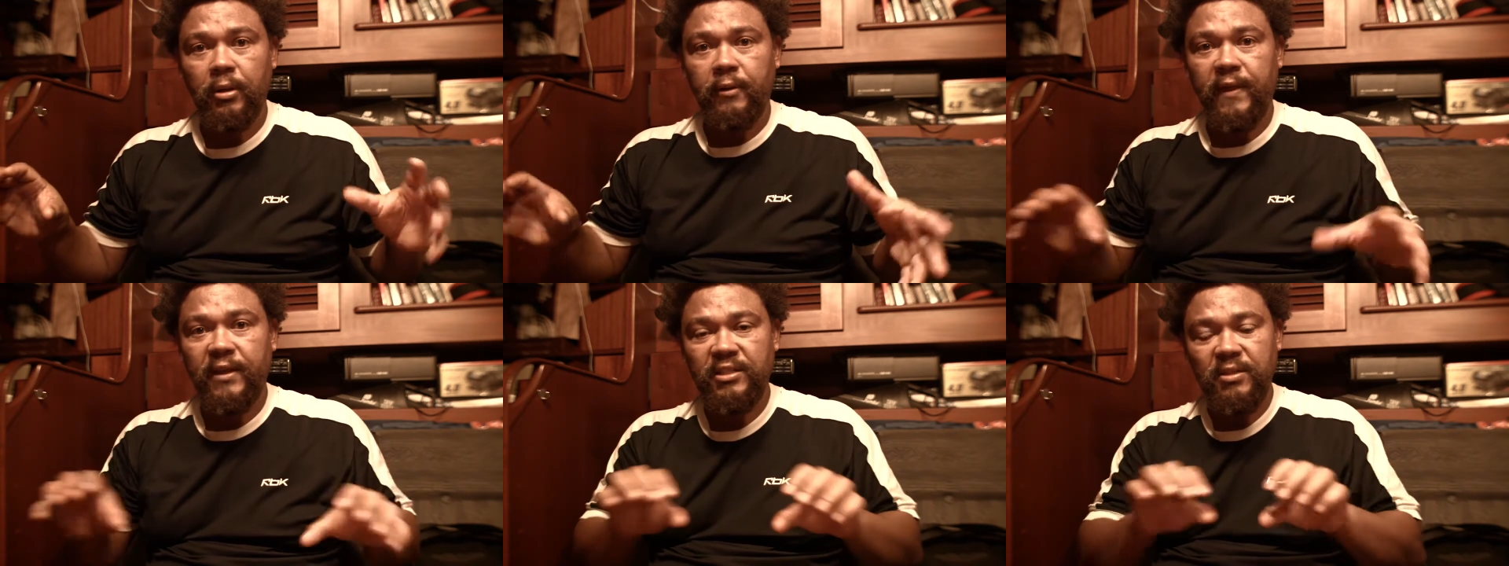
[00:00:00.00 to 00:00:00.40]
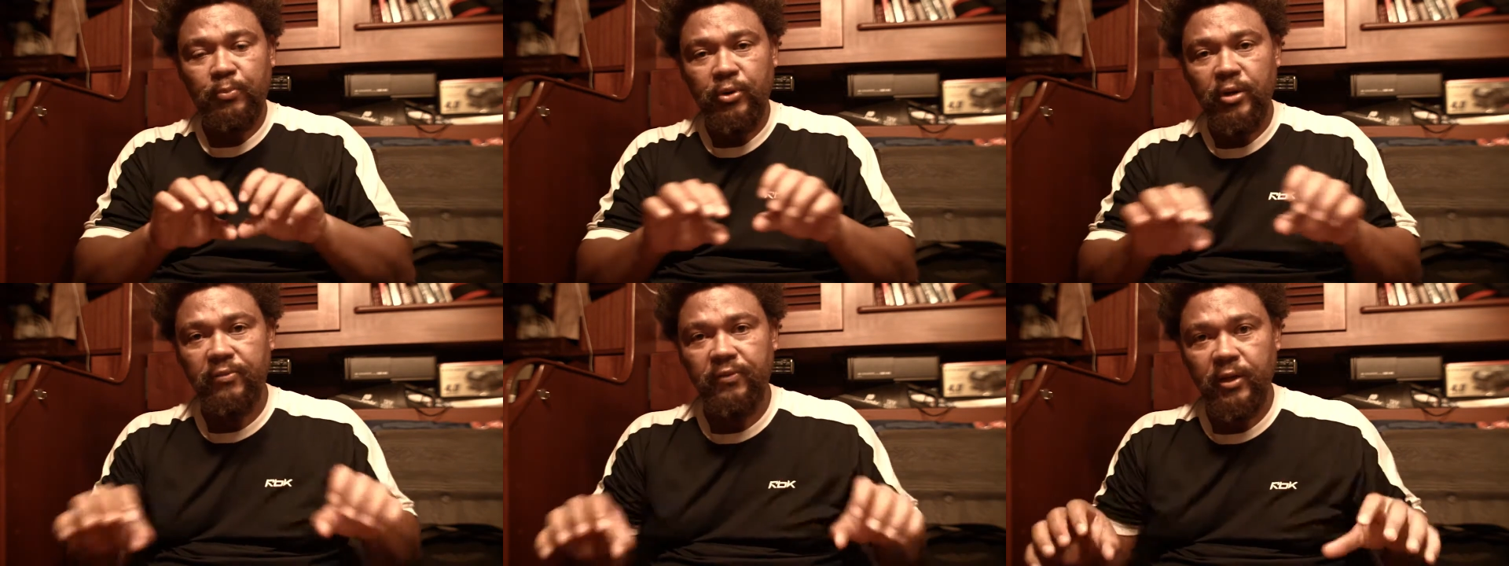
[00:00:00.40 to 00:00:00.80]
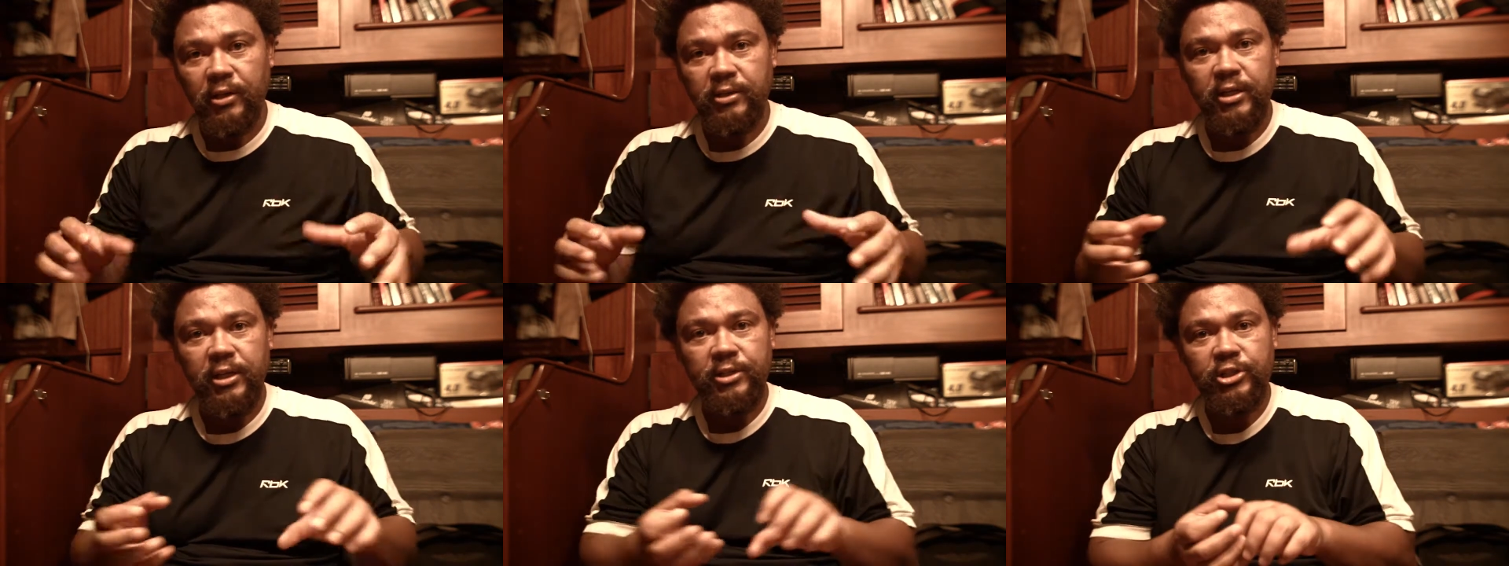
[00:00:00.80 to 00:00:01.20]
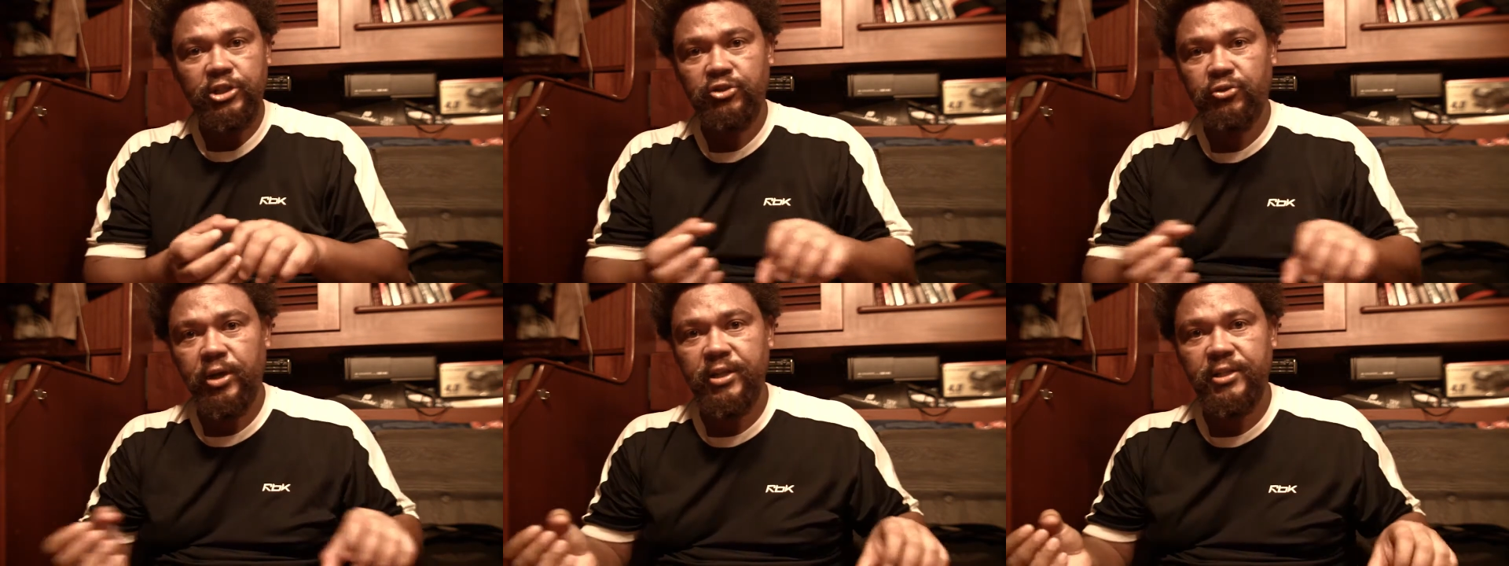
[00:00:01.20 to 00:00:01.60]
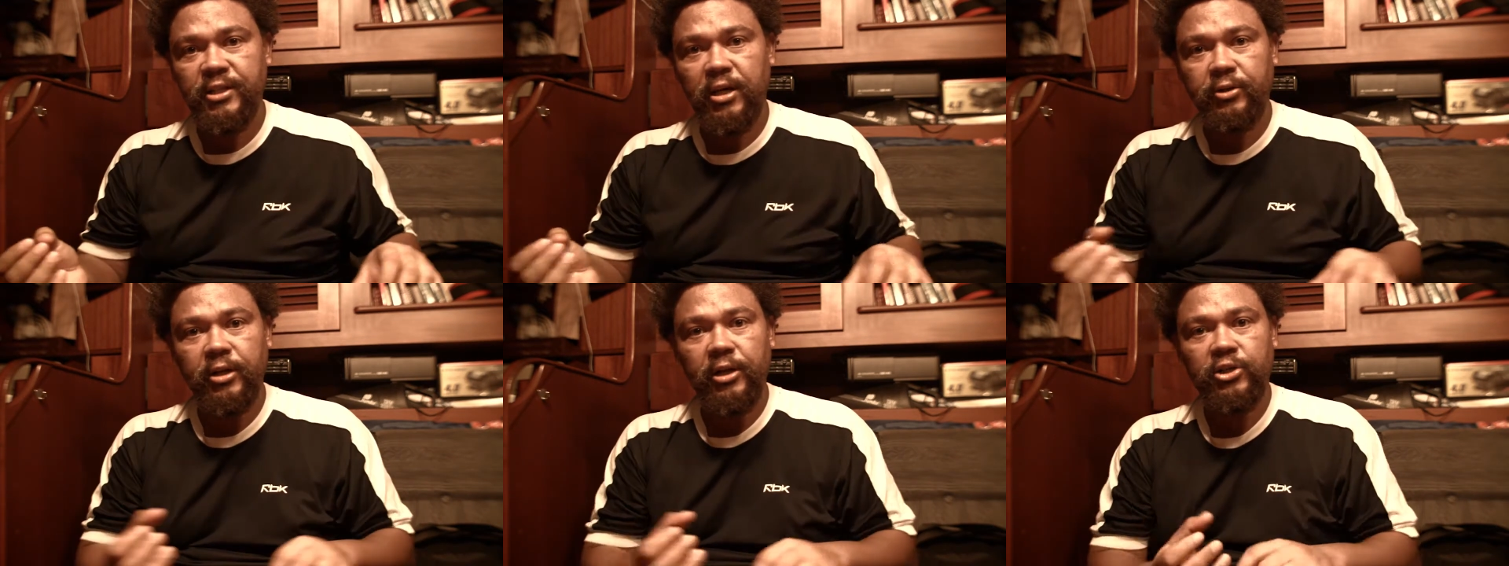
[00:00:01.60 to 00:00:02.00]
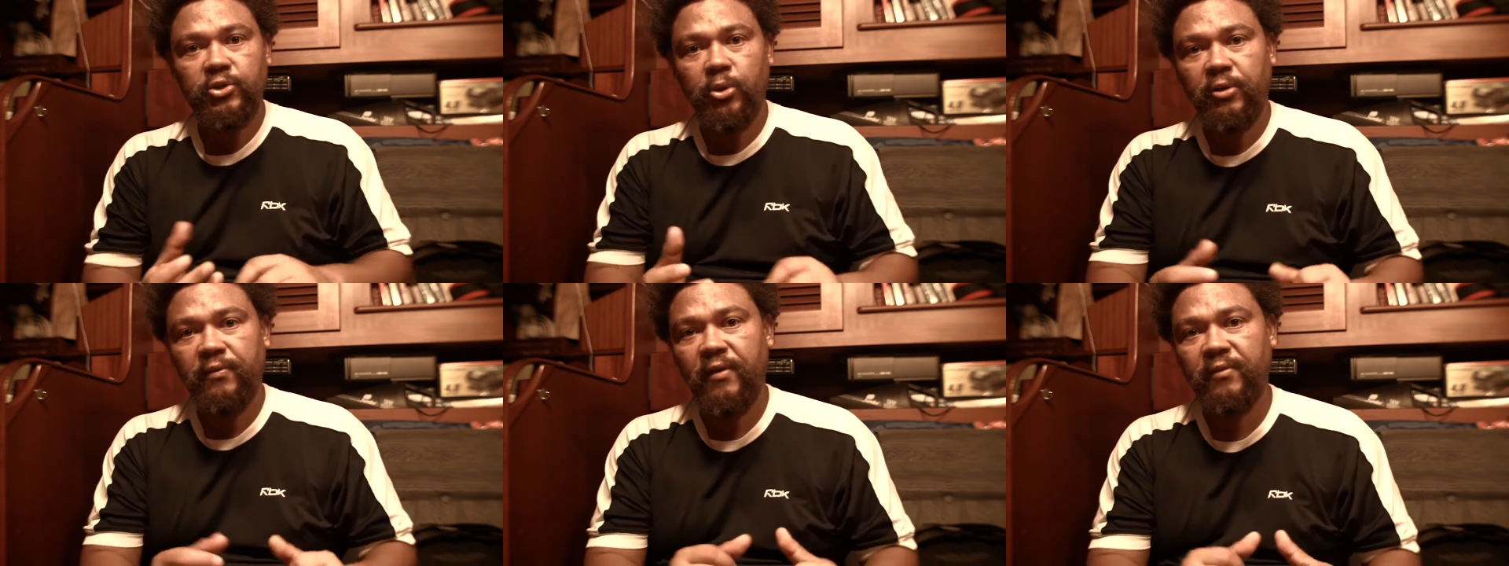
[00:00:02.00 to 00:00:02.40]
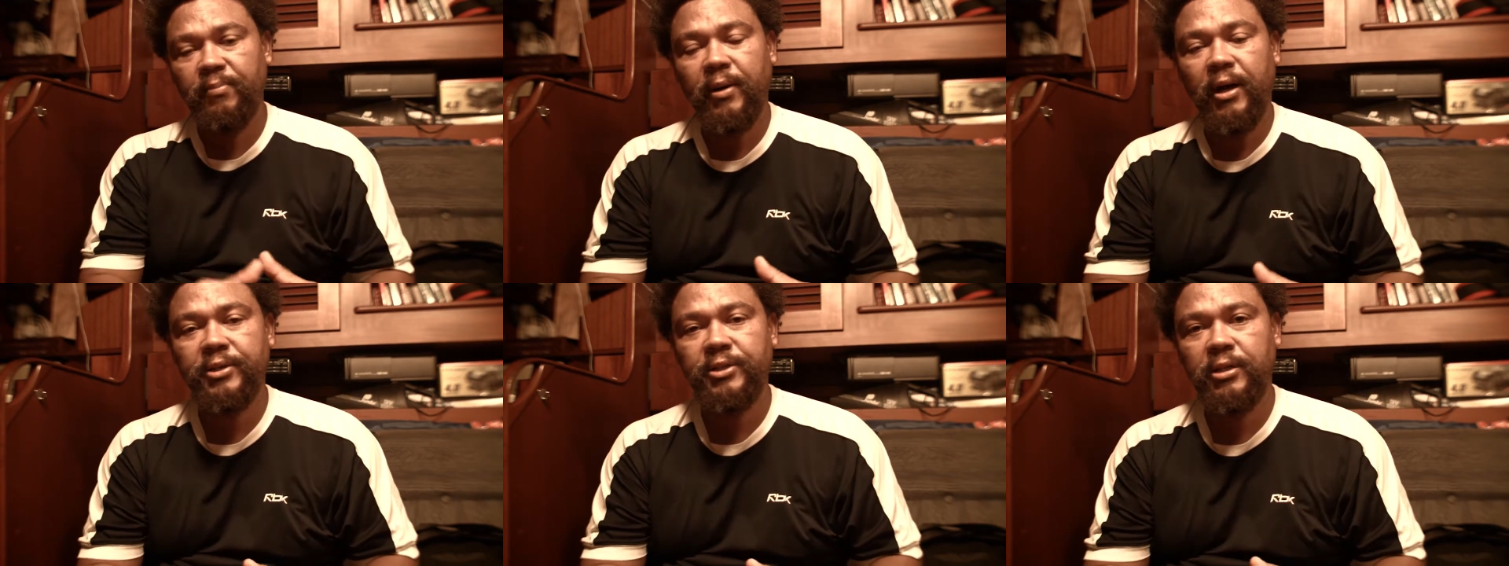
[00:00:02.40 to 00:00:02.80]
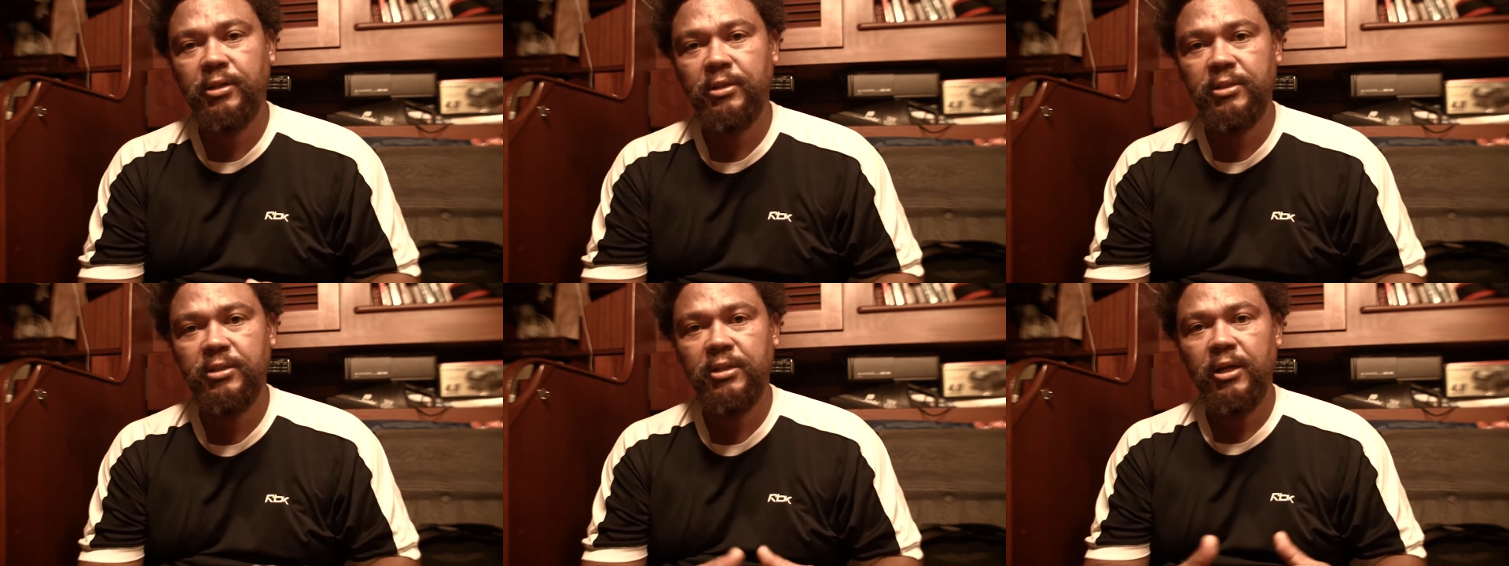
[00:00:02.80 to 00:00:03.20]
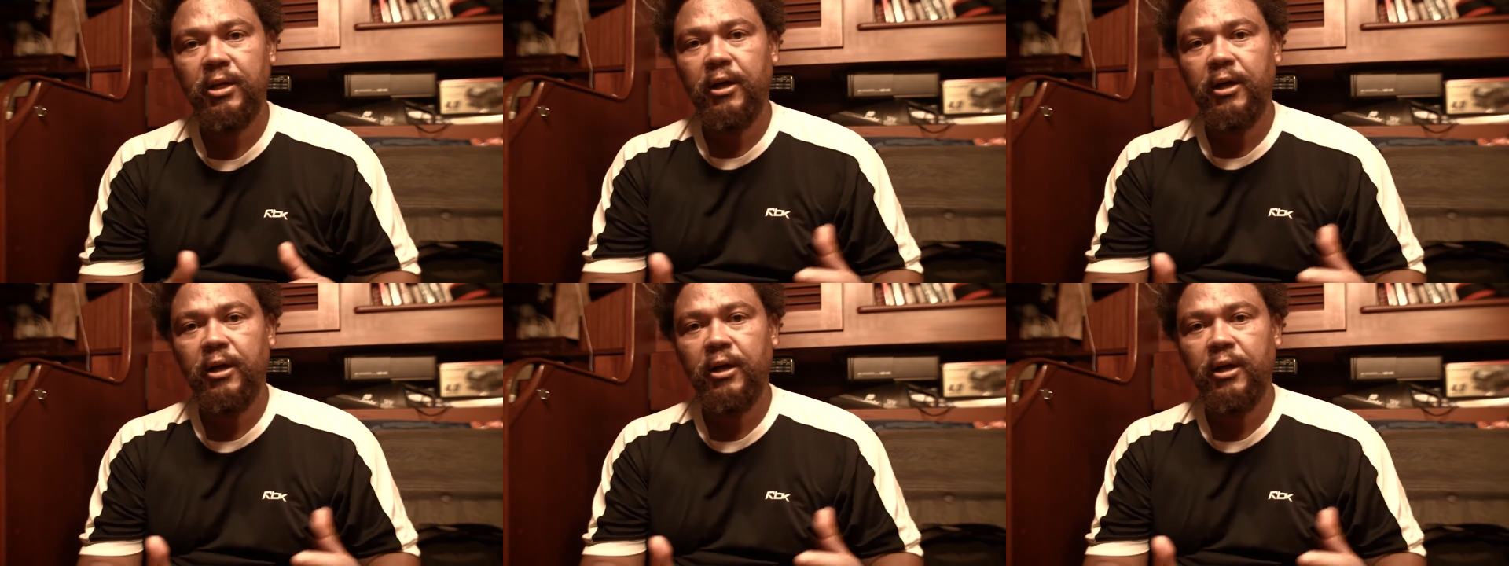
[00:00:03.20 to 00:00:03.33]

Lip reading: that's the pre-filter, it just strains out any sort of heavy particles